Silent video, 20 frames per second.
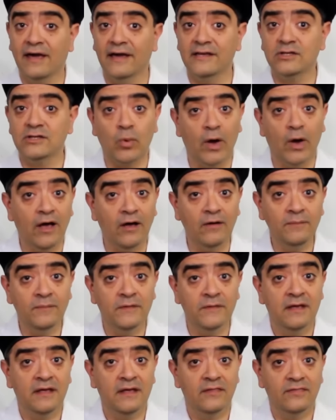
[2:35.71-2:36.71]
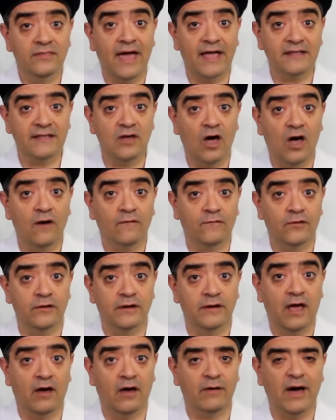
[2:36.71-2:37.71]
guys, well, that's all for
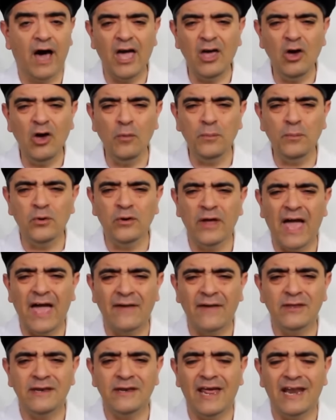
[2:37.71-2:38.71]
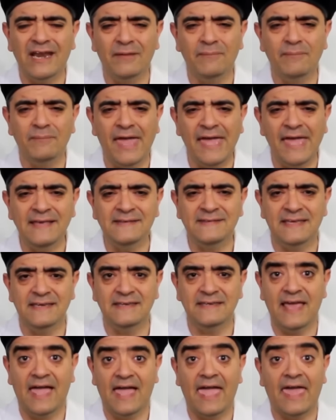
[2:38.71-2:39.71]
now. I hope you're having an
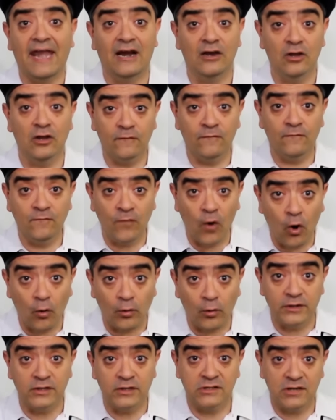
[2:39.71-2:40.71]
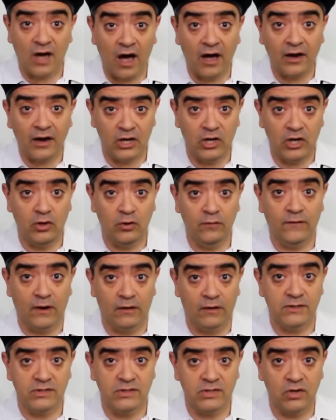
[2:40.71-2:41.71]
amazing day, and I look forward to talking to you
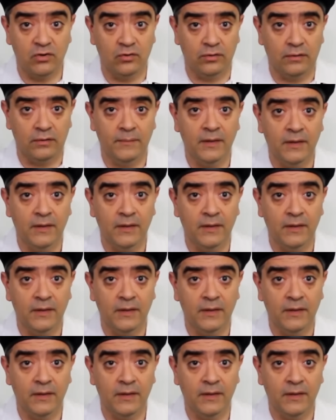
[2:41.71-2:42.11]
very soon.